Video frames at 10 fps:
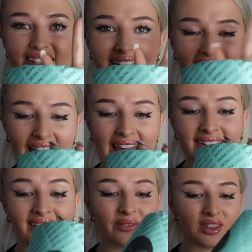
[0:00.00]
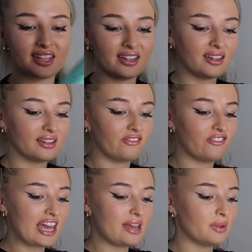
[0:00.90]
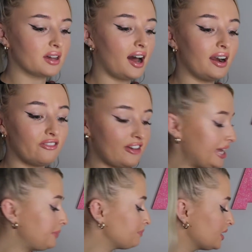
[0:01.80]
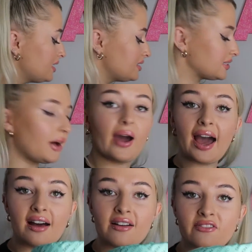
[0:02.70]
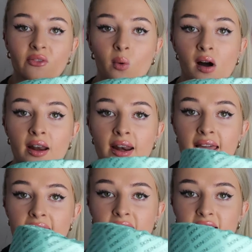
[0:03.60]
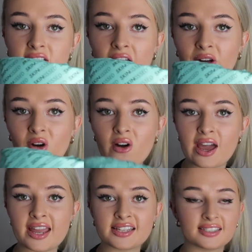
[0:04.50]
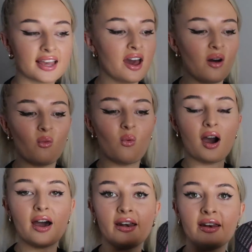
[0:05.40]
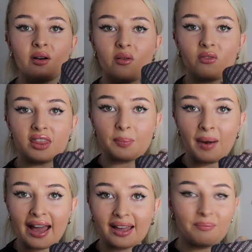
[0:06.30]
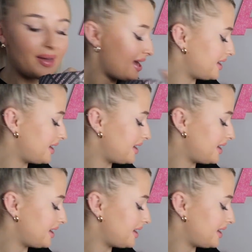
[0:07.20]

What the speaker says: Again, with the theme, color theme. So I have one in this turquoise, one with the black and